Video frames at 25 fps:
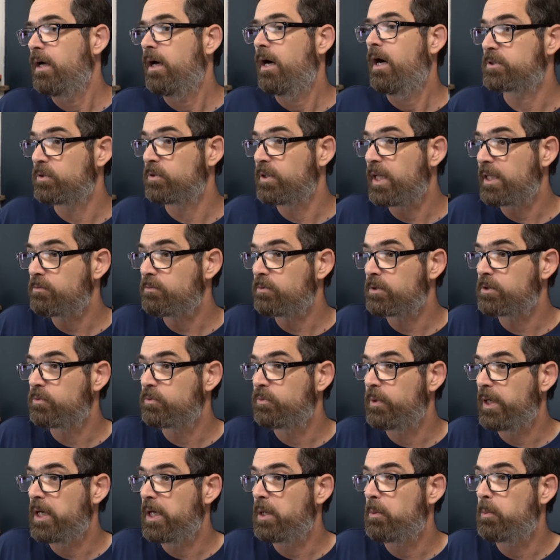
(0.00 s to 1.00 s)
So that was
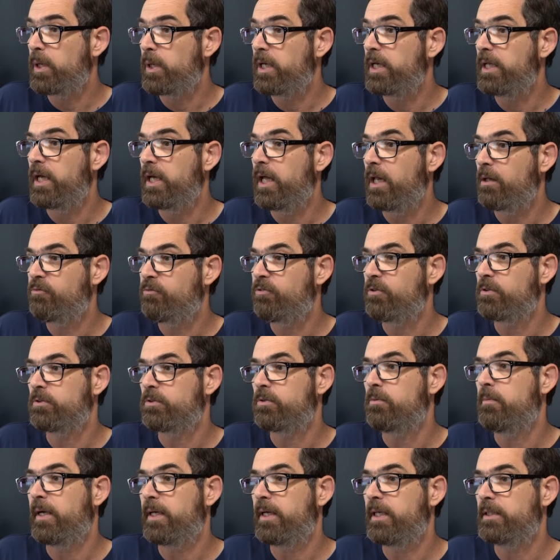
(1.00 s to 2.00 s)
really, really helpful
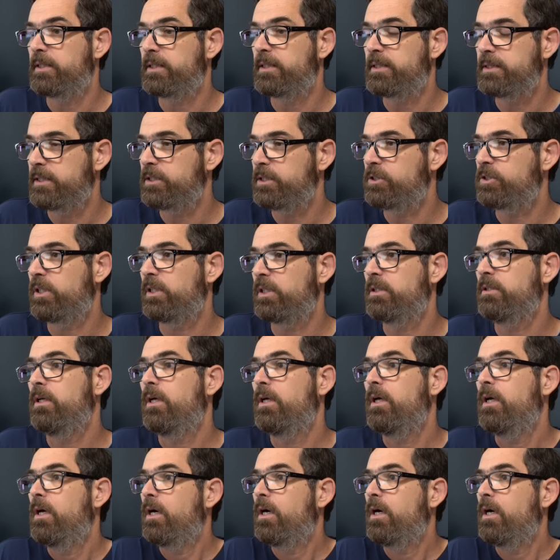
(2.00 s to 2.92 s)
to make a decision.